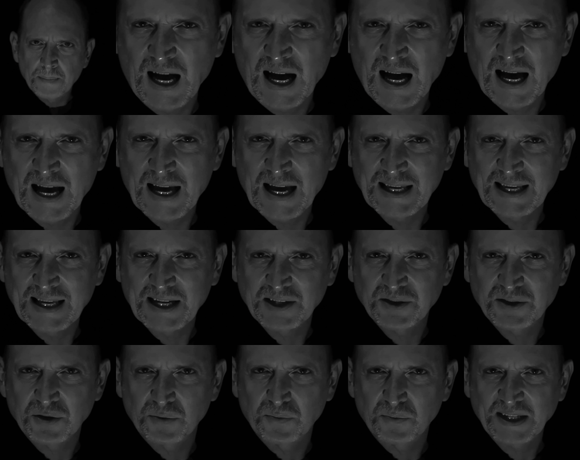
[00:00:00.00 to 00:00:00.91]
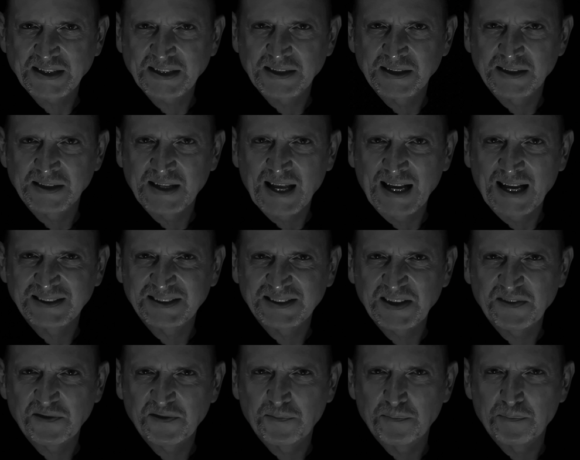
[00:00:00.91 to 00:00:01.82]
I had directed,
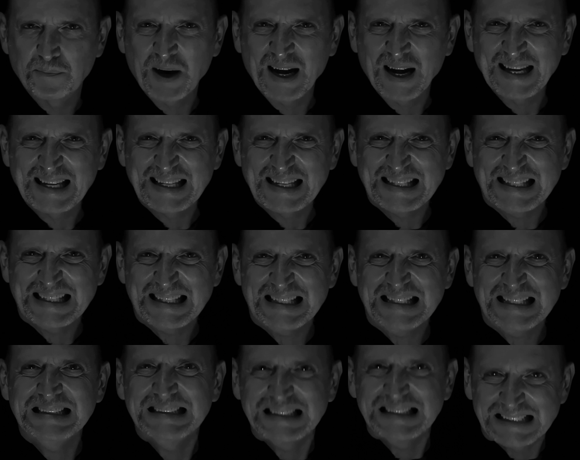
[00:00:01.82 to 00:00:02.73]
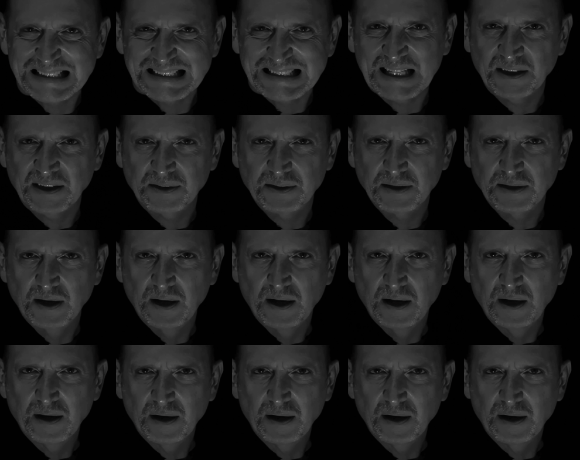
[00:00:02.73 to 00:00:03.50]
as if by instinct,